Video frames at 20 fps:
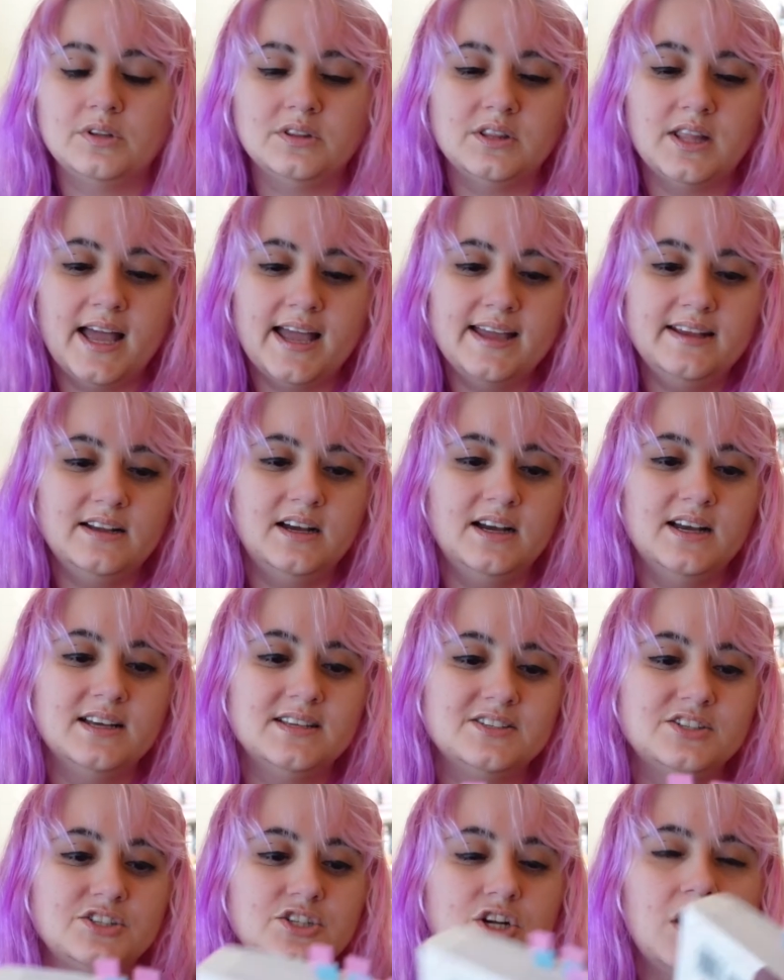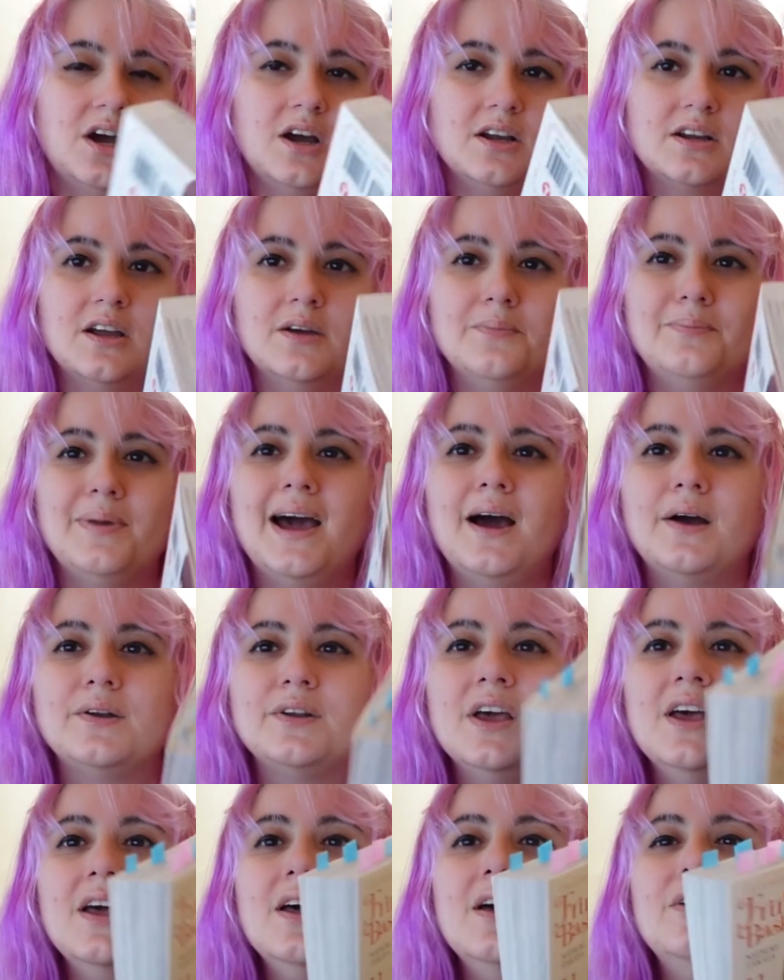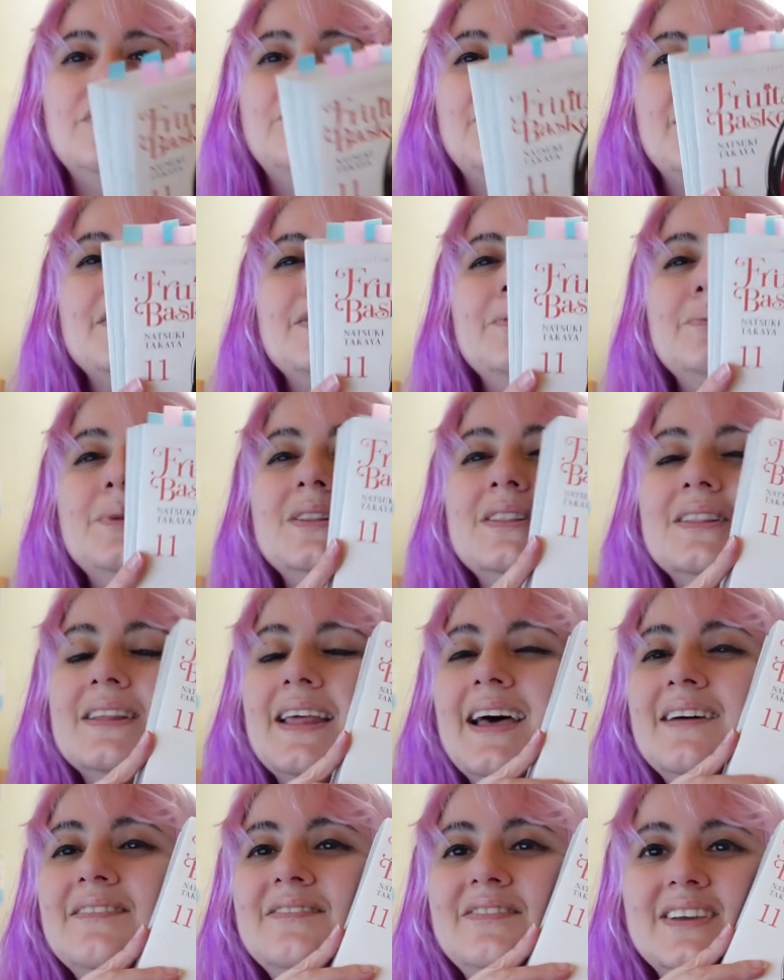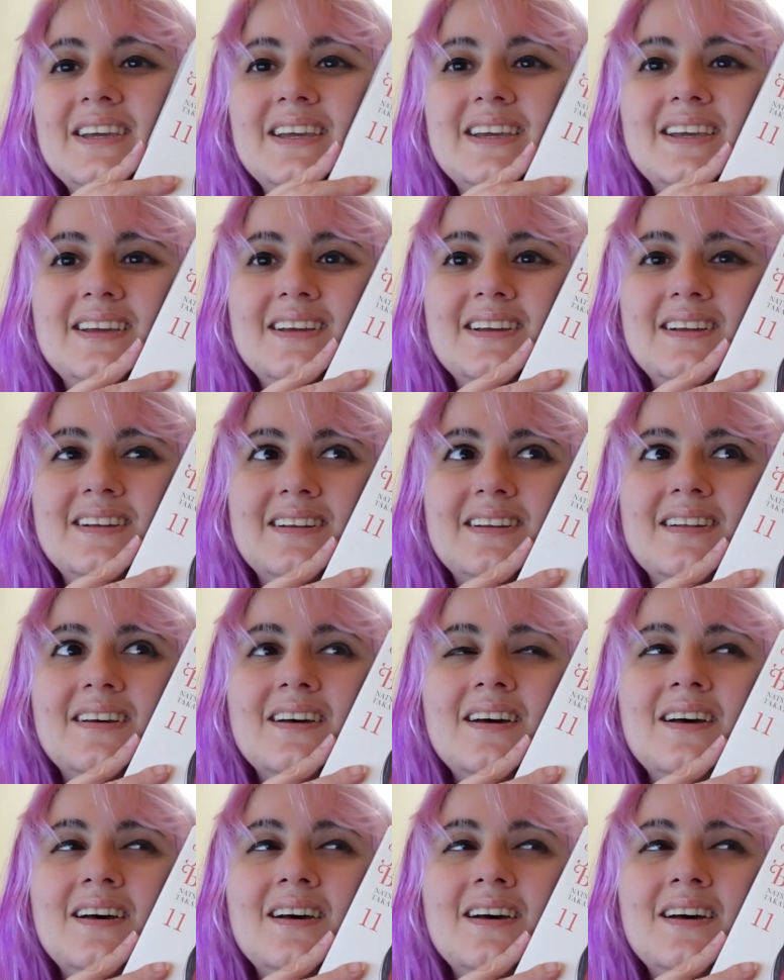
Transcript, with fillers: let us talk about volume 11.